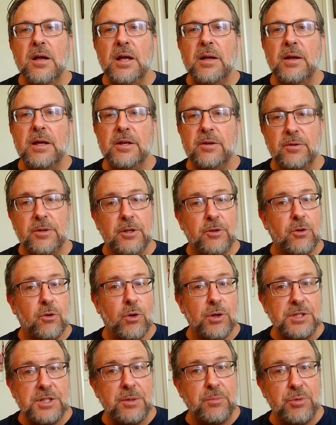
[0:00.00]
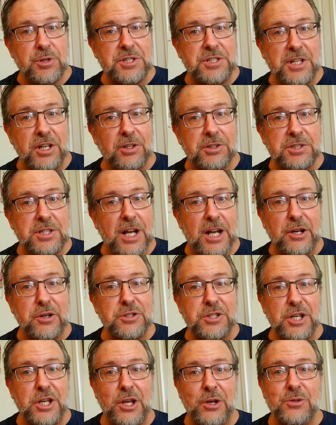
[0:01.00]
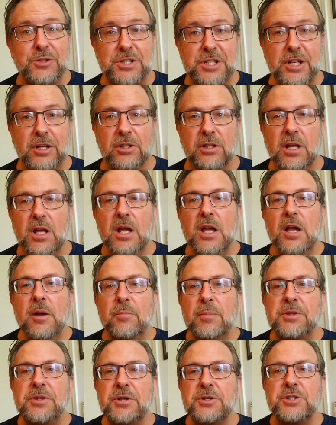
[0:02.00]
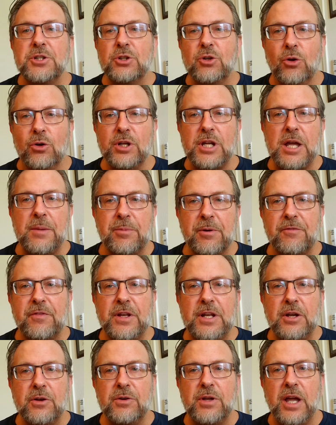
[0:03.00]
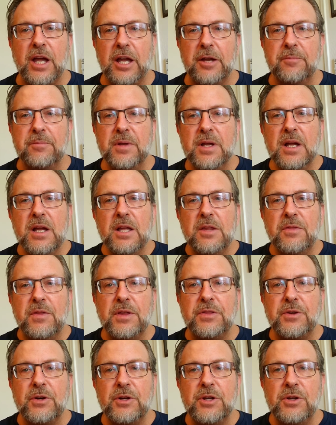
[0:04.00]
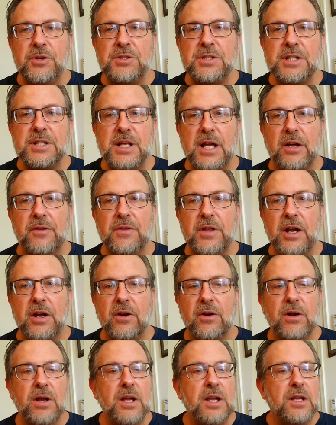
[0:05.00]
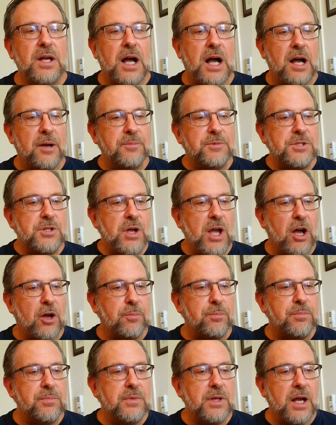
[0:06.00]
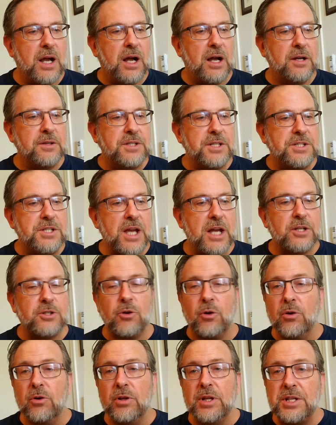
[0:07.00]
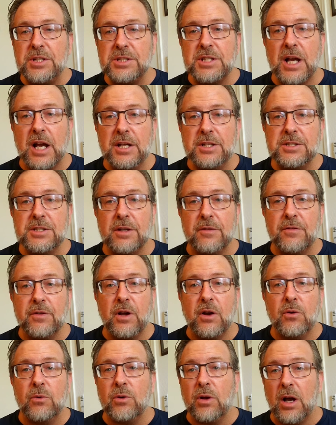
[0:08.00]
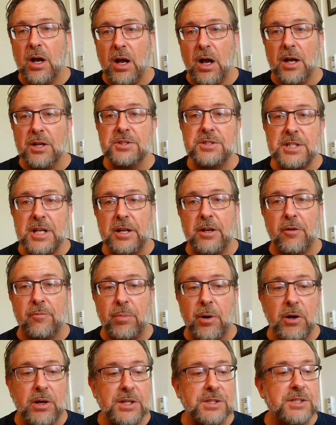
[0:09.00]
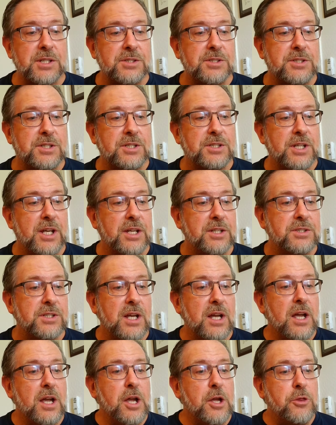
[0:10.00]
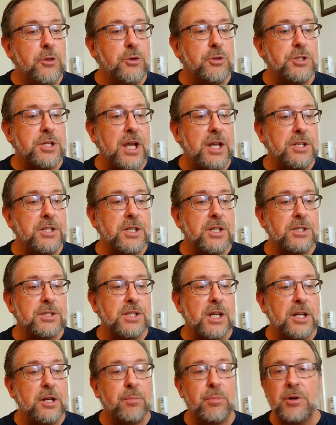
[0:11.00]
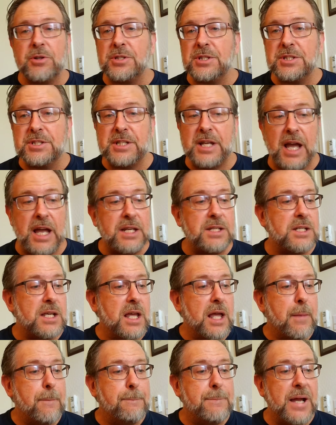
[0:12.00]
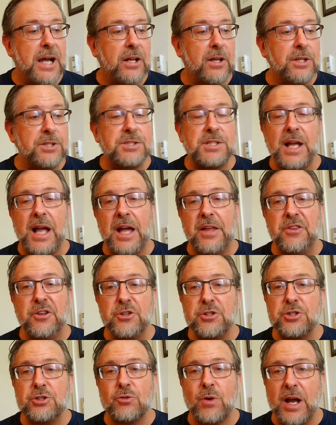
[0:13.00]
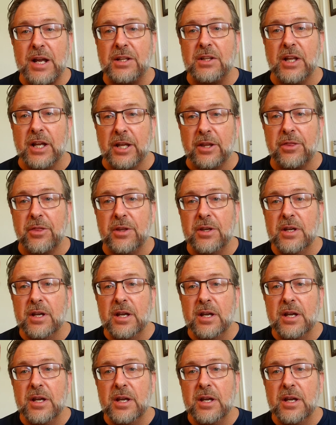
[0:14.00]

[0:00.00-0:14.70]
And of course, in Brazil, soccer is a huge deal. But there's a goalkeeper video game that they're using down there to help detect early signs of onset of Parkinson's disease through changes in a person's gait, balance, and their stride length.